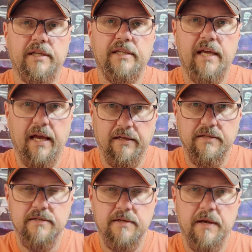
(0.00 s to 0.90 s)

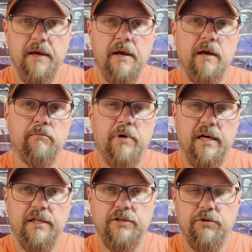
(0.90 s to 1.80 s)
Yes,
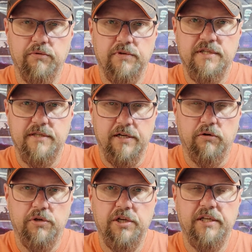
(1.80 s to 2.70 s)
but you
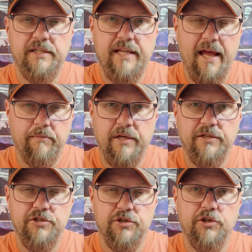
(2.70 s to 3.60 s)
still could
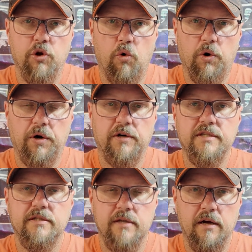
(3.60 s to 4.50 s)
damage your
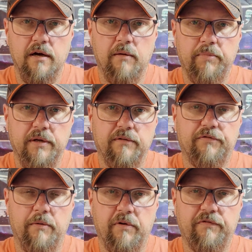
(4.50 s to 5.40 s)
stump
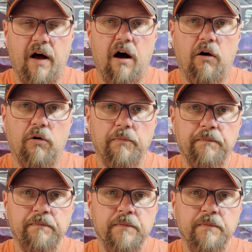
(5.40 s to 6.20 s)
from a fall